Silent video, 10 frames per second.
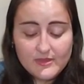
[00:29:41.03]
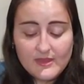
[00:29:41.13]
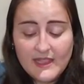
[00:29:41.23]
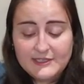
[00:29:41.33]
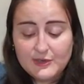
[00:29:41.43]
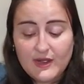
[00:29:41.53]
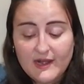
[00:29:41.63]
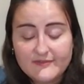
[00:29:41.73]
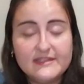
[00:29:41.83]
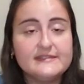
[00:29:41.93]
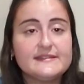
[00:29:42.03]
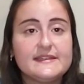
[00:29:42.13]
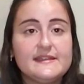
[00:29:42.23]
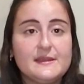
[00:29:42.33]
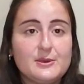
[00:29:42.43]
I know
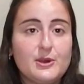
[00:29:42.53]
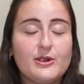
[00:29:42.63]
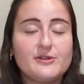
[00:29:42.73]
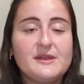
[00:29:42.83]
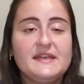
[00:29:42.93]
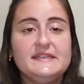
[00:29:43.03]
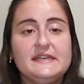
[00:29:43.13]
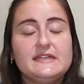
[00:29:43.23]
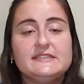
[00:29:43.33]
obviously there are a